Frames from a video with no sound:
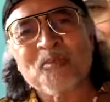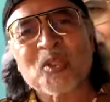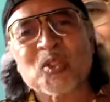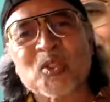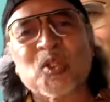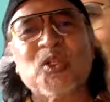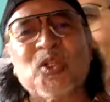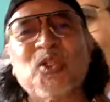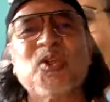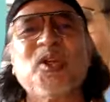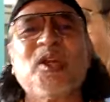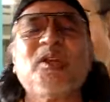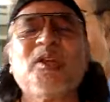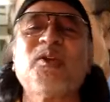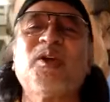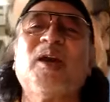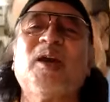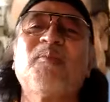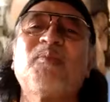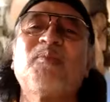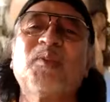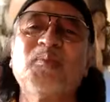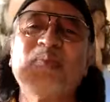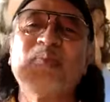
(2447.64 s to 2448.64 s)
So you
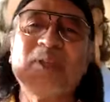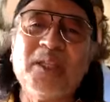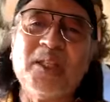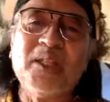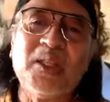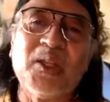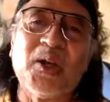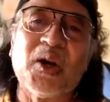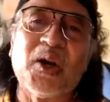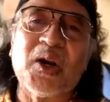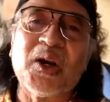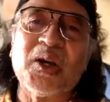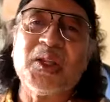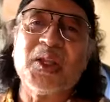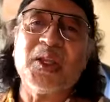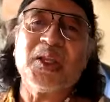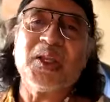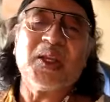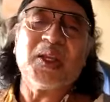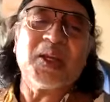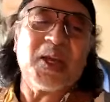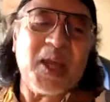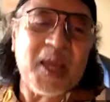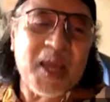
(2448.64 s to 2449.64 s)
have to be
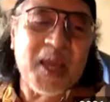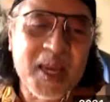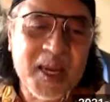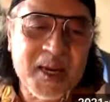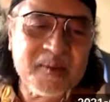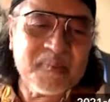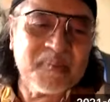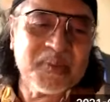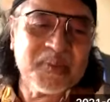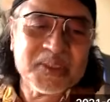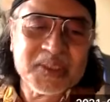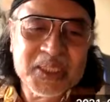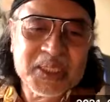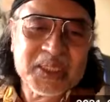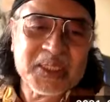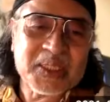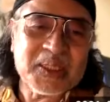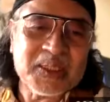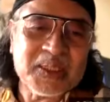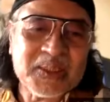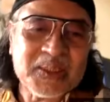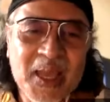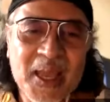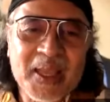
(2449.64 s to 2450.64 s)
learning every
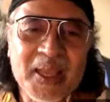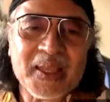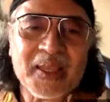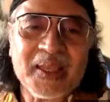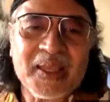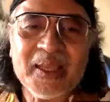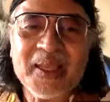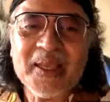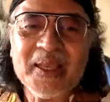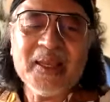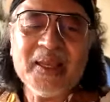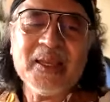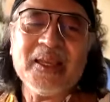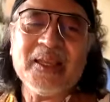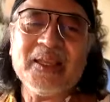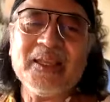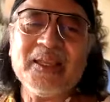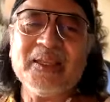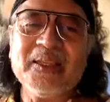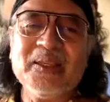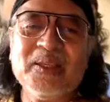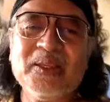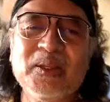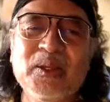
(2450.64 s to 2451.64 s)
single day.
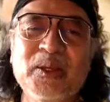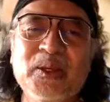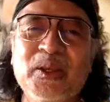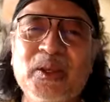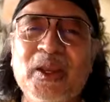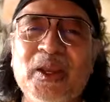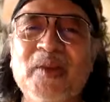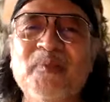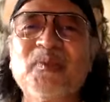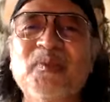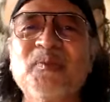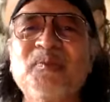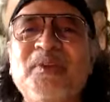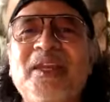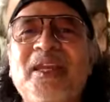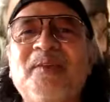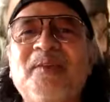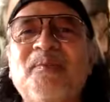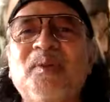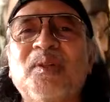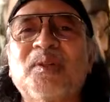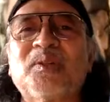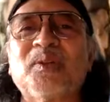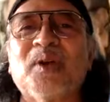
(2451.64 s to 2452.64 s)
You have to be
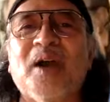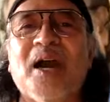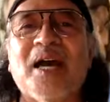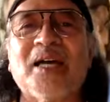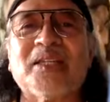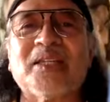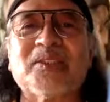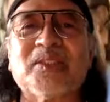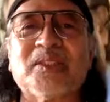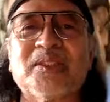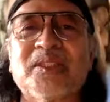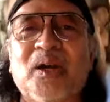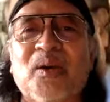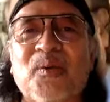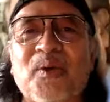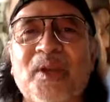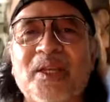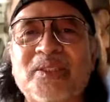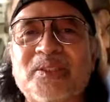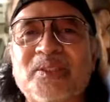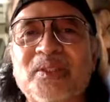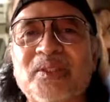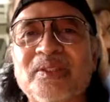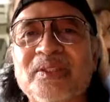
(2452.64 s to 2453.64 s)
able to answer the
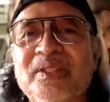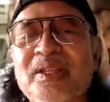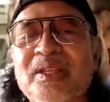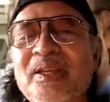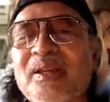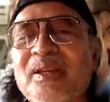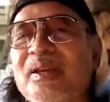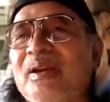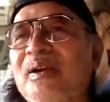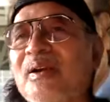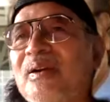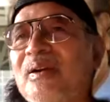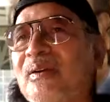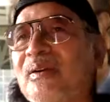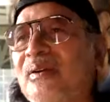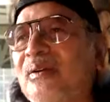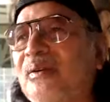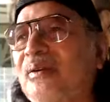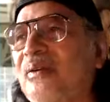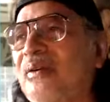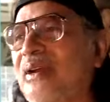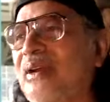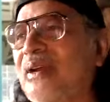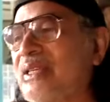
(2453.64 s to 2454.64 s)
question,
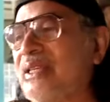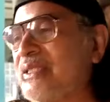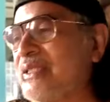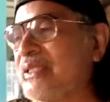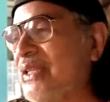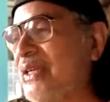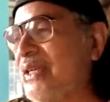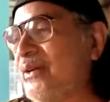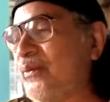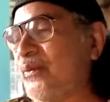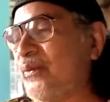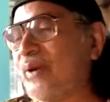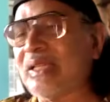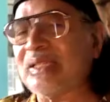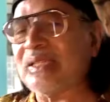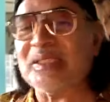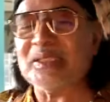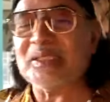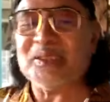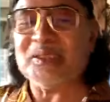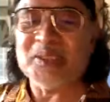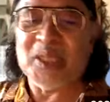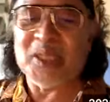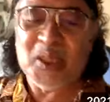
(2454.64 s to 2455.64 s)
what
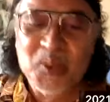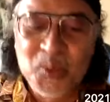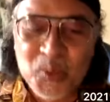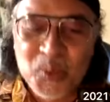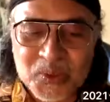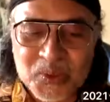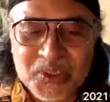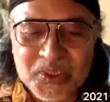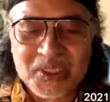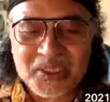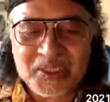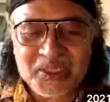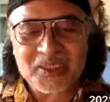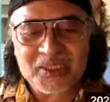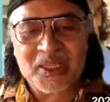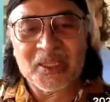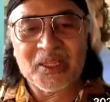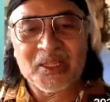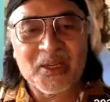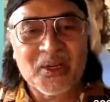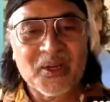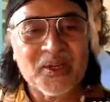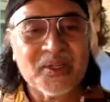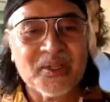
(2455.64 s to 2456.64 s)
is the new thing that
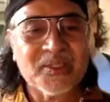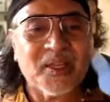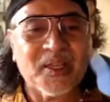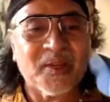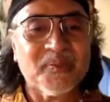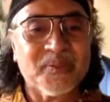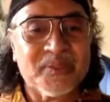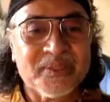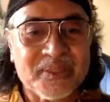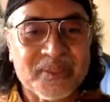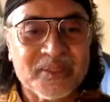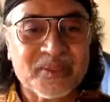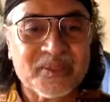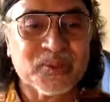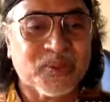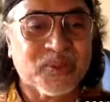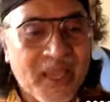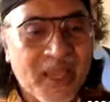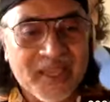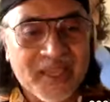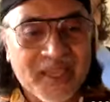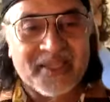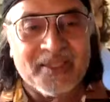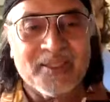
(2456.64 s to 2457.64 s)
I learned
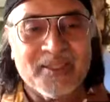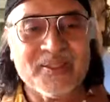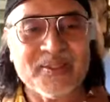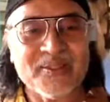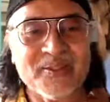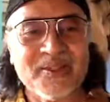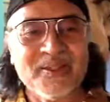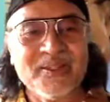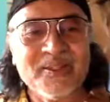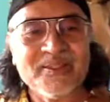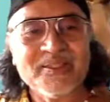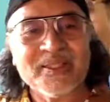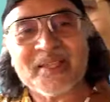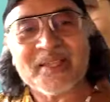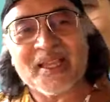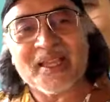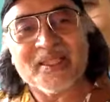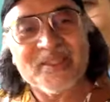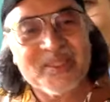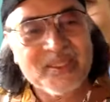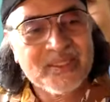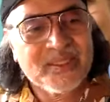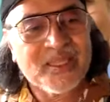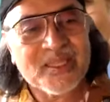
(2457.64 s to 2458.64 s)
today, that
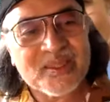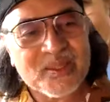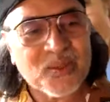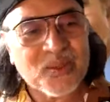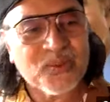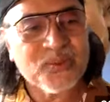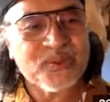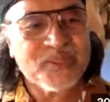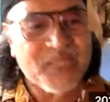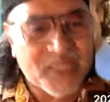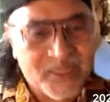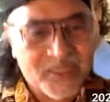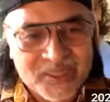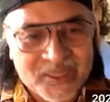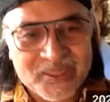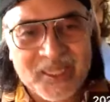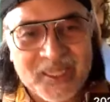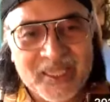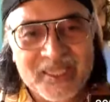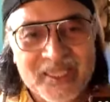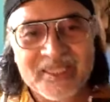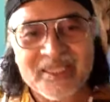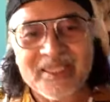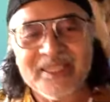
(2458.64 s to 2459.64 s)
I did not know
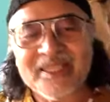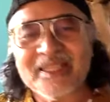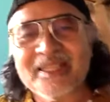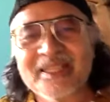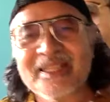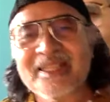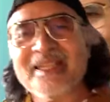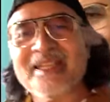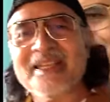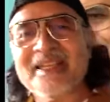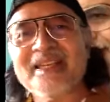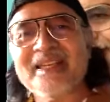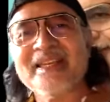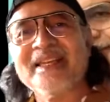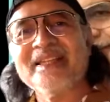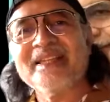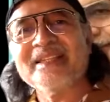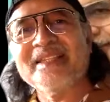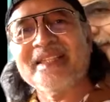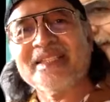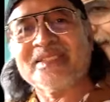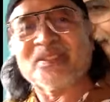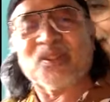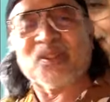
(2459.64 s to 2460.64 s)
yesterday?
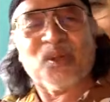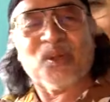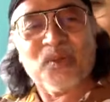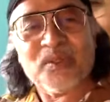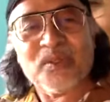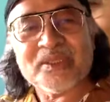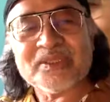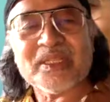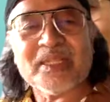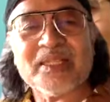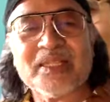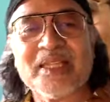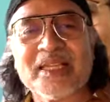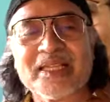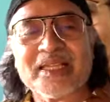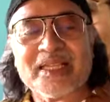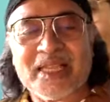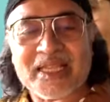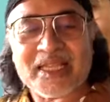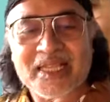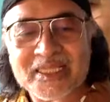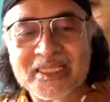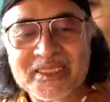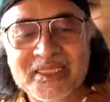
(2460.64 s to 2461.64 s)
There's always,
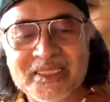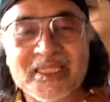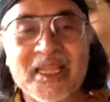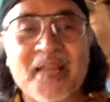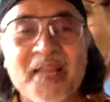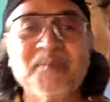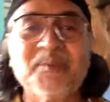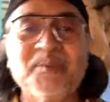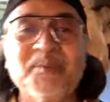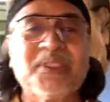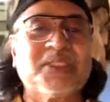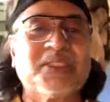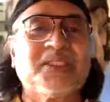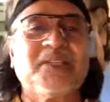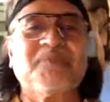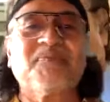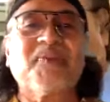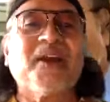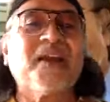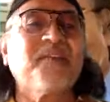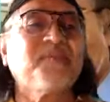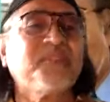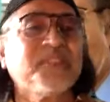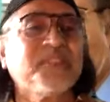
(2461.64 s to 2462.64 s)
like I said, I'm 65